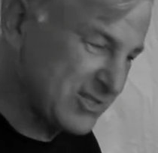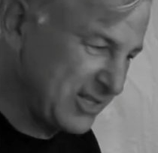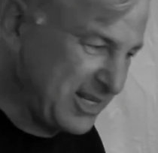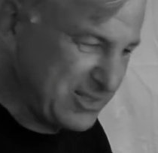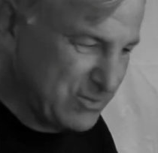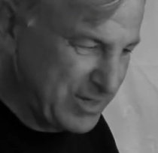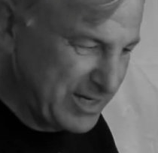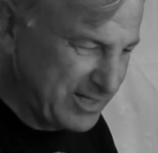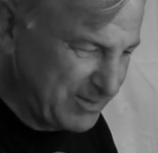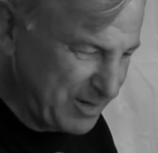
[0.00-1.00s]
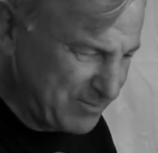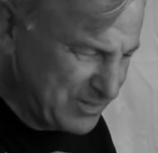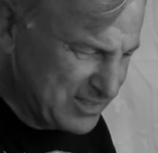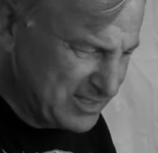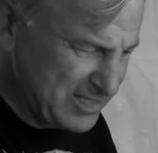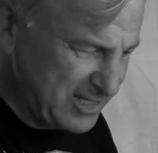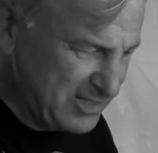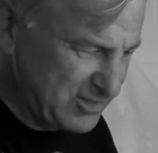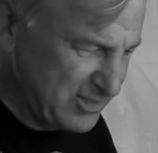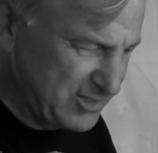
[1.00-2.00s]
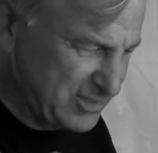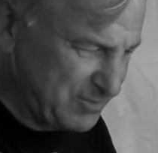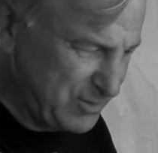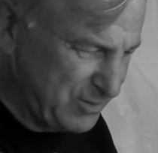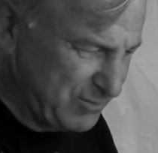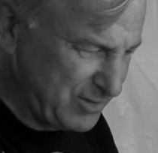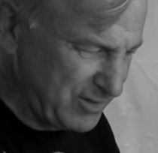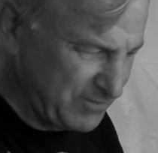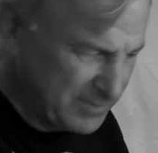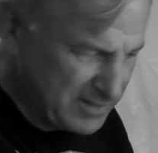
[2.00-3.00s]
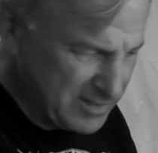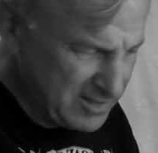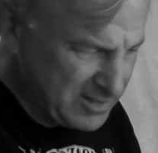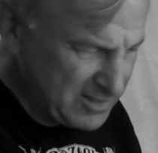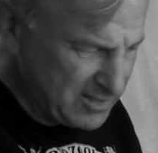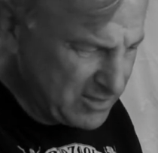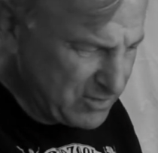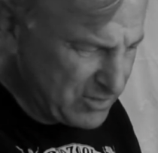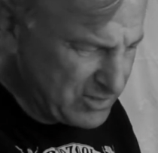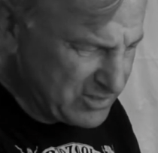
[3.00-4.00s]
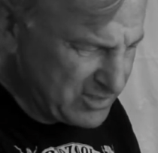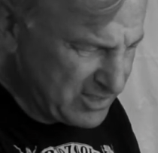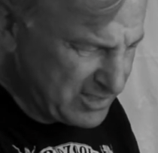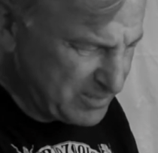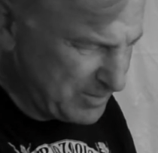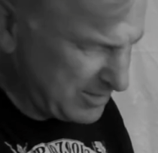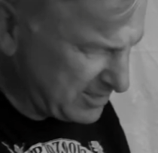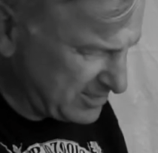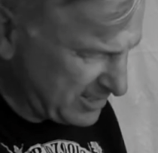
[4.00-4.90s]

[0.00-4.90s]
So that's why it's dangerous to move the coarse adjustment, because I